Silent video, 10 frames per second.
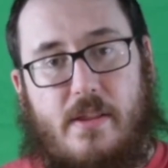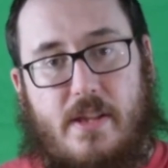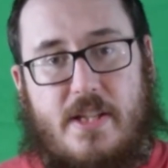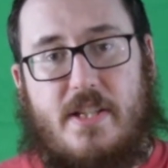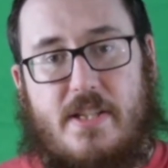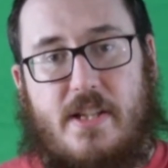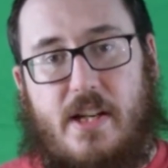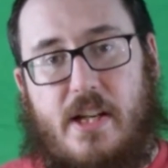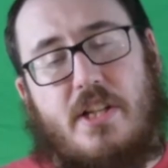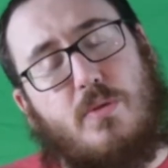this
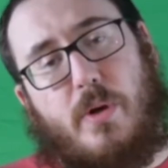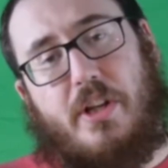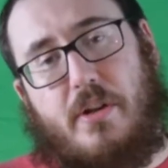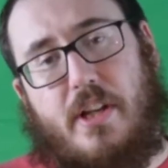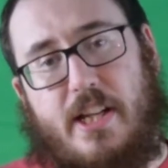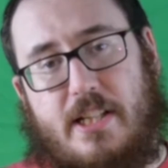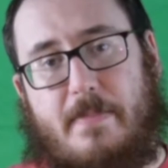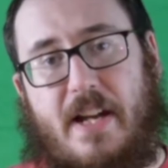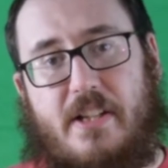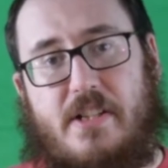is what you can
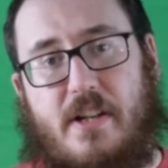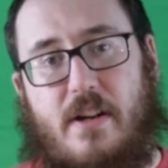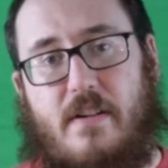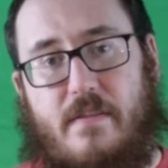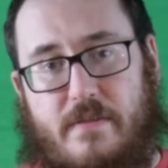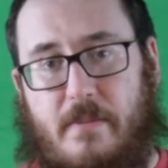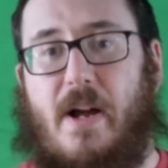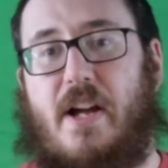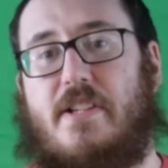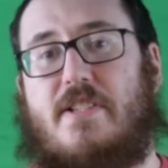expect from
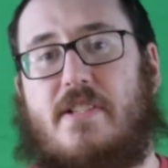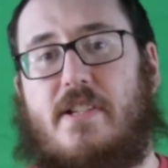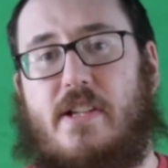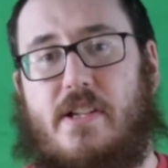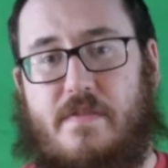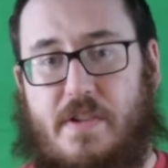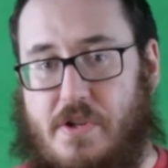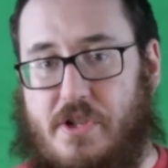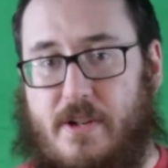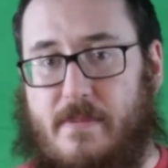us in the future.